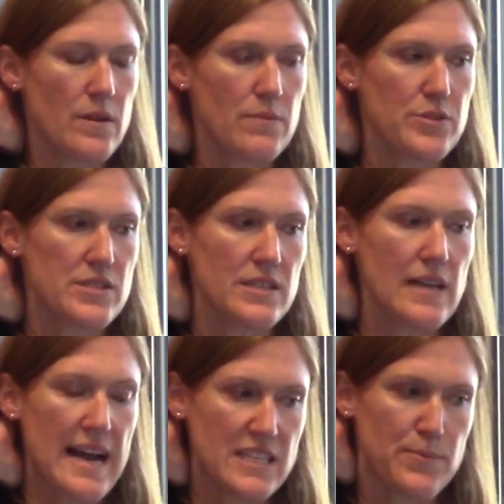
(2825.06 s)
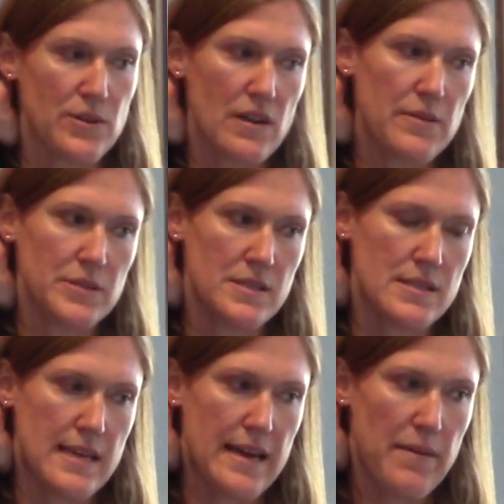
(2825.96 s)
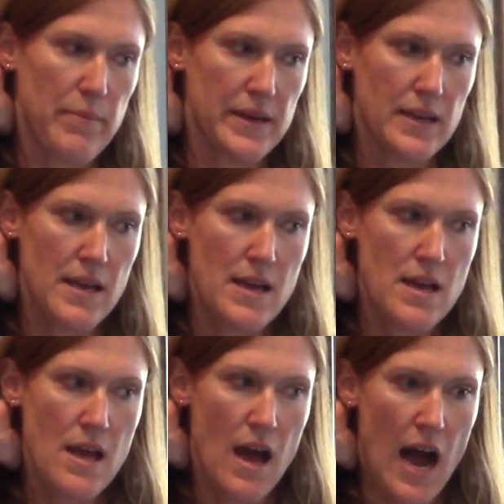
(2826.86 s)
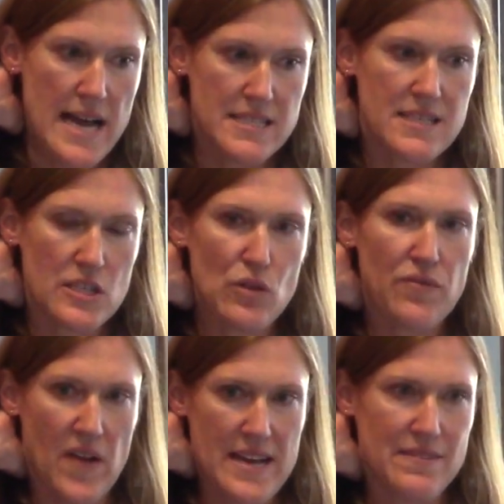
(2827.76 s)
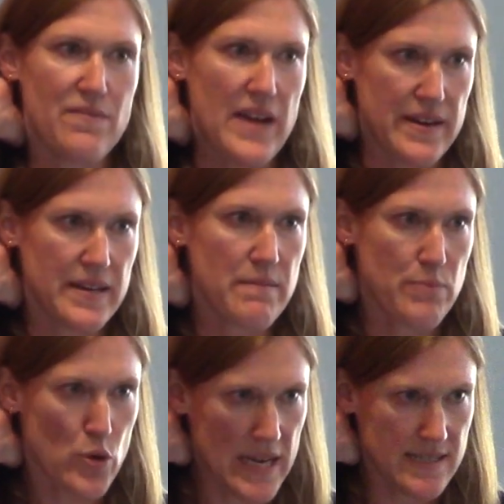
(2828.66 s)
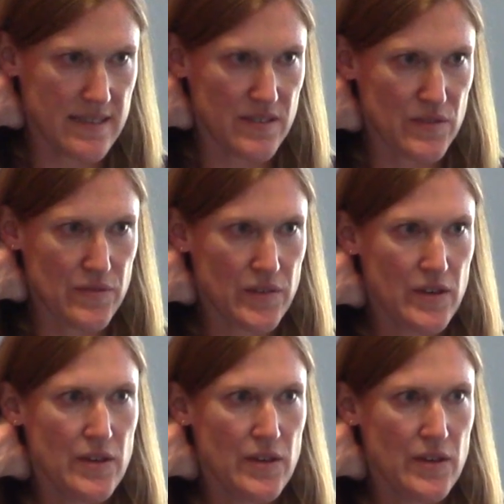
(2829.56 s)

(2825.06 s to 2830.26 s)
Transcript: Brazil expert, I wouldn't say, but I still find very impressive